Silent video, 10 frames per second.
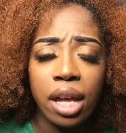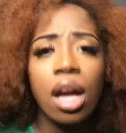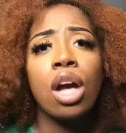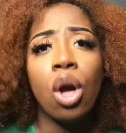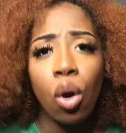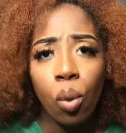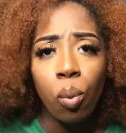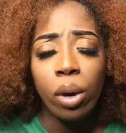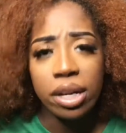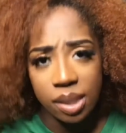go
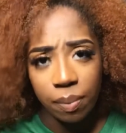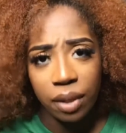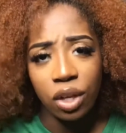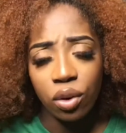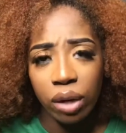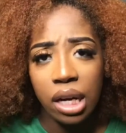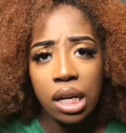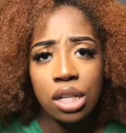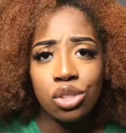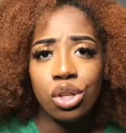wear something green
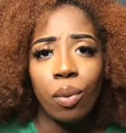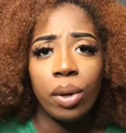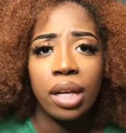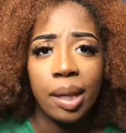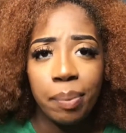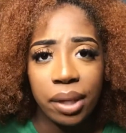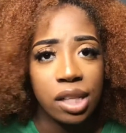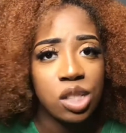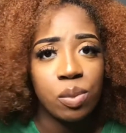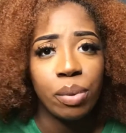because you don't want to get
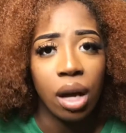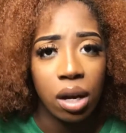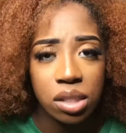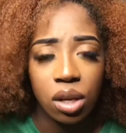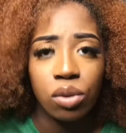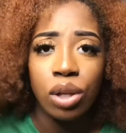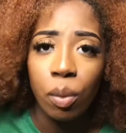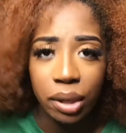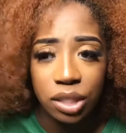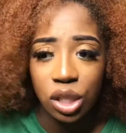pinched, but also don't
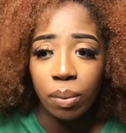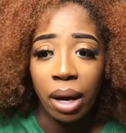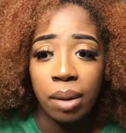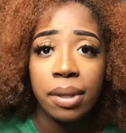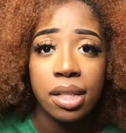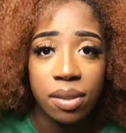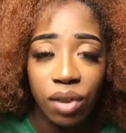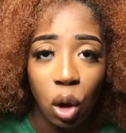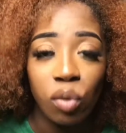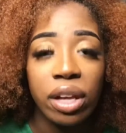pinch anybody because of
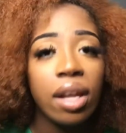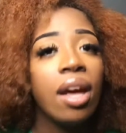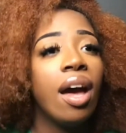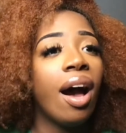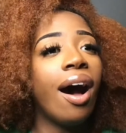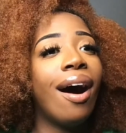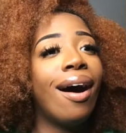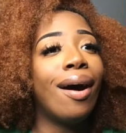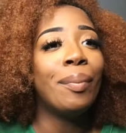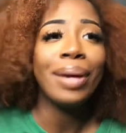COVID.
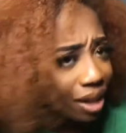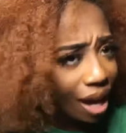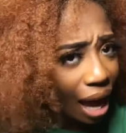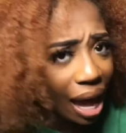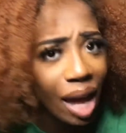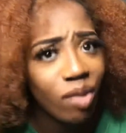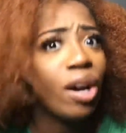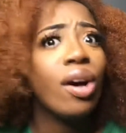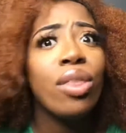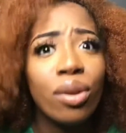I have
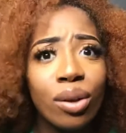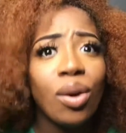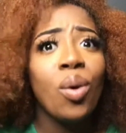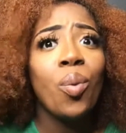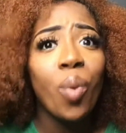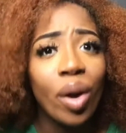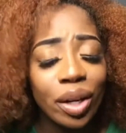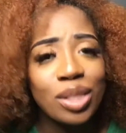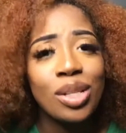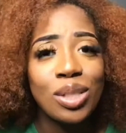other work
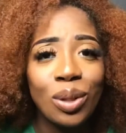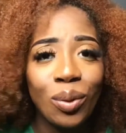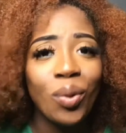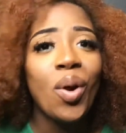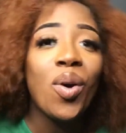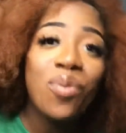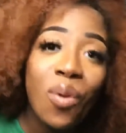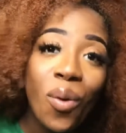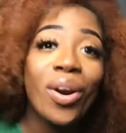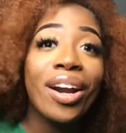to do
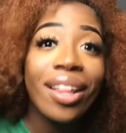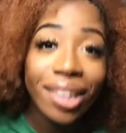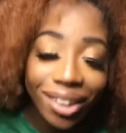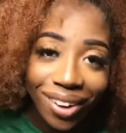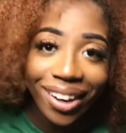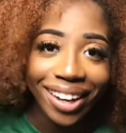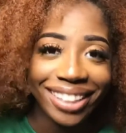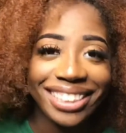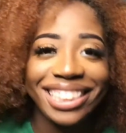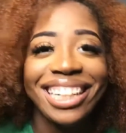for the launch.
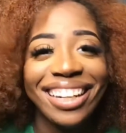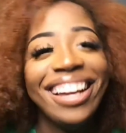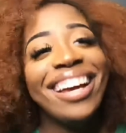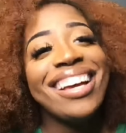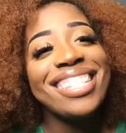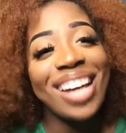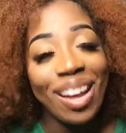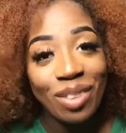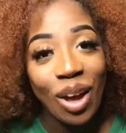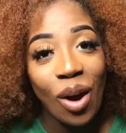So I have
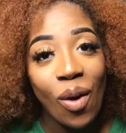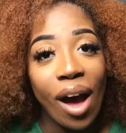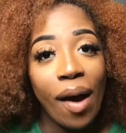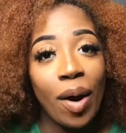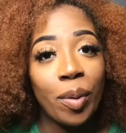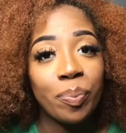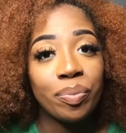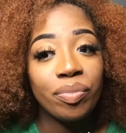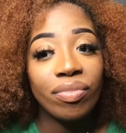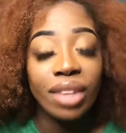to go.
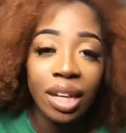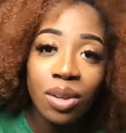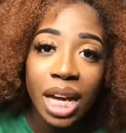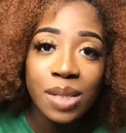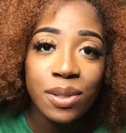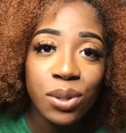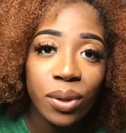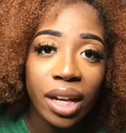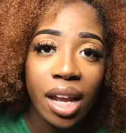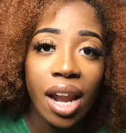Thank you guys for tuning
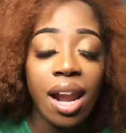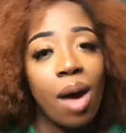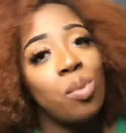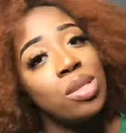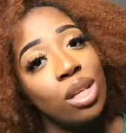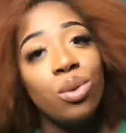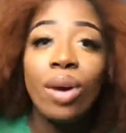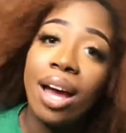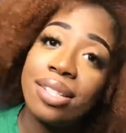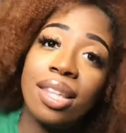in, and I will see you
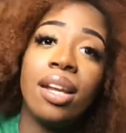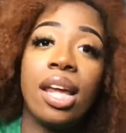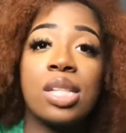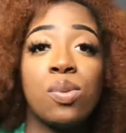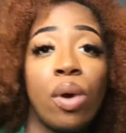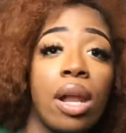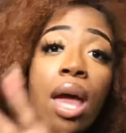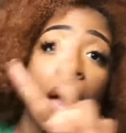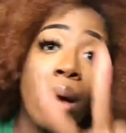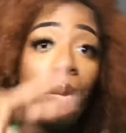guys in the next one.
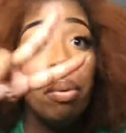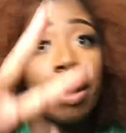Bye